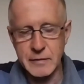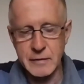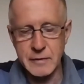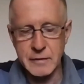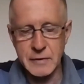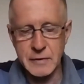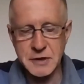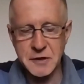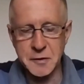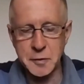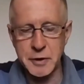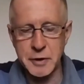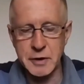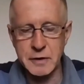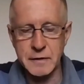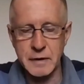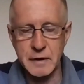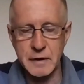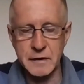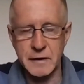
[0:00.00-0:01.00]
Which is
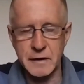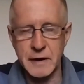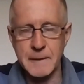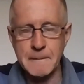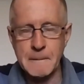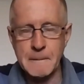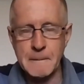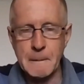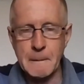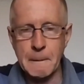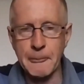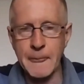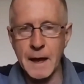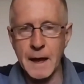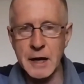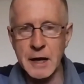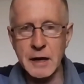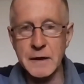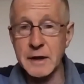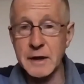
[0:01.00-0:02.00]
beautiful, isn't it? I
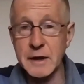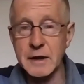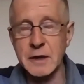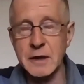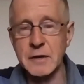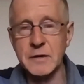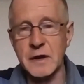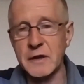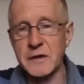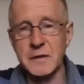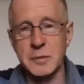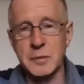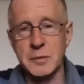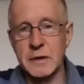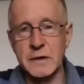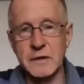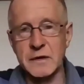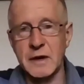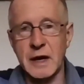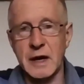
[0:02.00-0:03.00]
don't think the New Testament
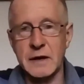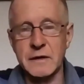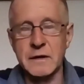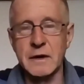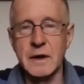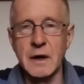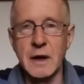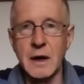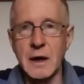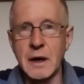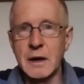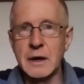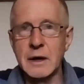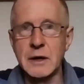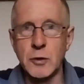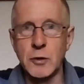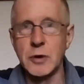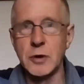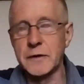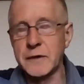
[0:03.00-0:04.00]
says you all
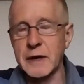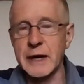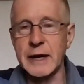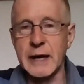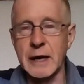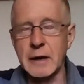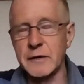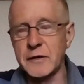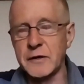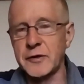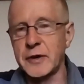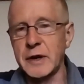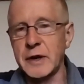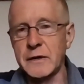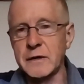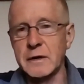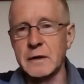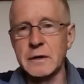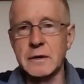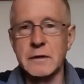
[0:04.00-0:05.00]
ought to get out on the streets
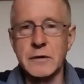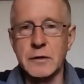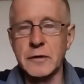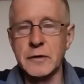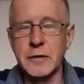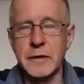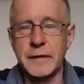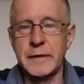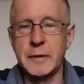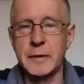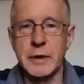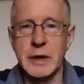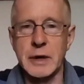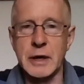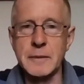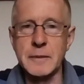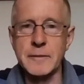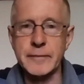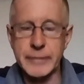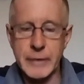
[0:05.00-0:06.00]
and talk to
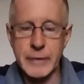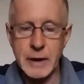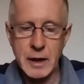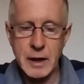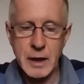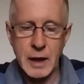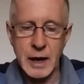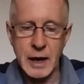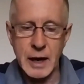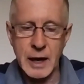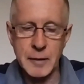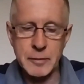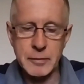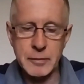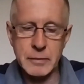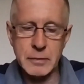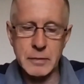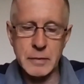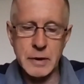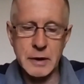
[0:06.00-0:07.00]
everybody.
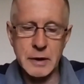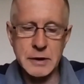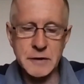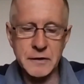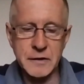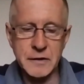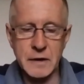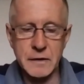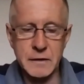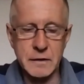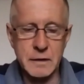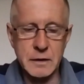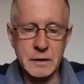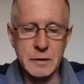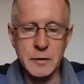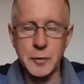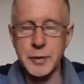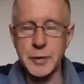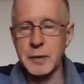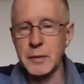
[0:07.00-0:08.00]
It just says
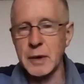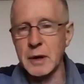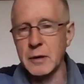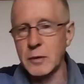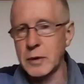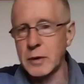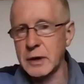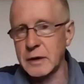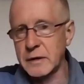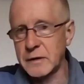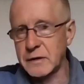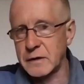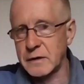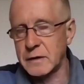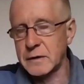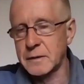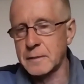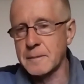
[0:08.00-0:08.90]
you'll be my witnesses.